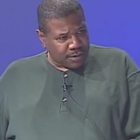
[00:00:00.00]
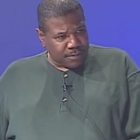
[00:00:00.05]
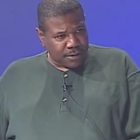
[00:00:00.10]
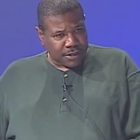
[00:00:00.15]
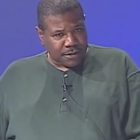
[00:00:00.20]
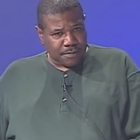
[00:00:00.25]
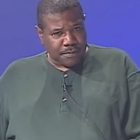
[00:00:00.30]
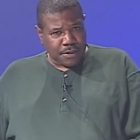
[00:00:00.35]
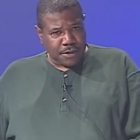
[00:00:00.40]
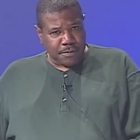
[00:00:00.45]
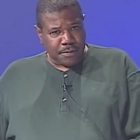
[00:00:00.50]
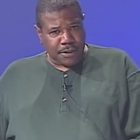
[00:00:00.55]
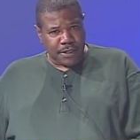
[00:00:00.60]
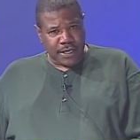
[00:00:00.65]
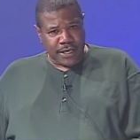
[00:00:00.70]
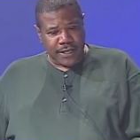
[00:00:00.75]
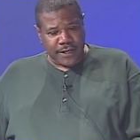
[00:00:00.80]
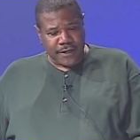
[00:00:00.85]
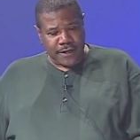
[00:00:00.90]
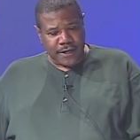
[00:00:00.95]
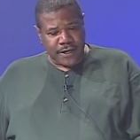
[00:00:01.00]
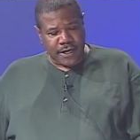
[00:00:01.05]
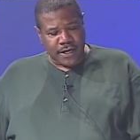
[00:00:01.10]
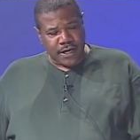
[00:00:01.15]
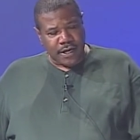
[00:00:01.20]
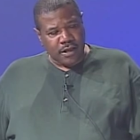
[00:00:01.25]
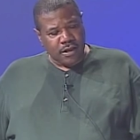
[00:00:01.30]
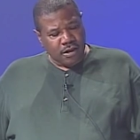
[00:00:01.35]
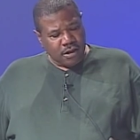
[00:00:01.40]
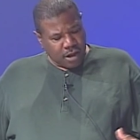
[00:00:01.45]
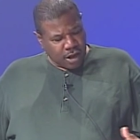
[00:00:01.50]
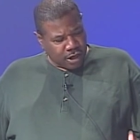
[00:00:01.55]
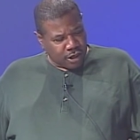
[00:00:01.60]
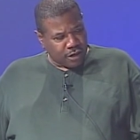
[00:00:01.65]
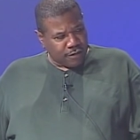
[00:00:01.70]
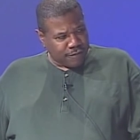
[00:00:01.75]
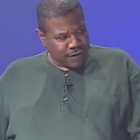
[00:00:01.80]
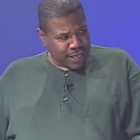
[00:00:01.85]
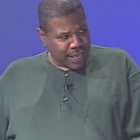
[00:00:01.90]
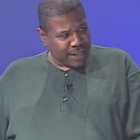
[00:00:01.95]
but the people in uh, all
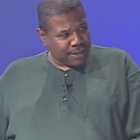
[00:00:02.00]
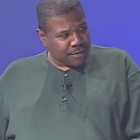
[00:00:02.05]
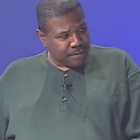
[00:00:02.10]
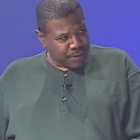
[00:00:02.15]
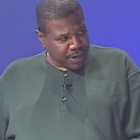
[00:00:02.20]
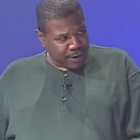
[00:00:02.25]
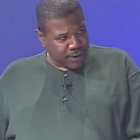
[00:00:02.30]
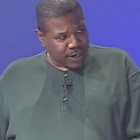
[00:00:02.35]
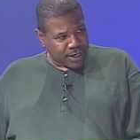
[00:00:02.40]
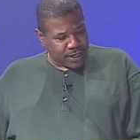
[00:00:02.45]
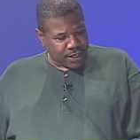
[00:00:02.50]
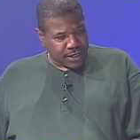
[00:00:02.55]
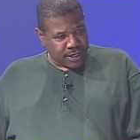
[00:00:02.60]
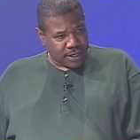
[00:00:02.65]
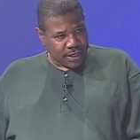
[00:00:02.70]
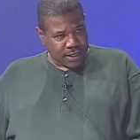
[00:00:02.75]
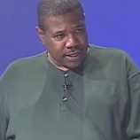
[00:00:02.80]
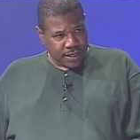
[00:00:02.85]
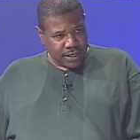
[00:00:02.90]
of Latin America,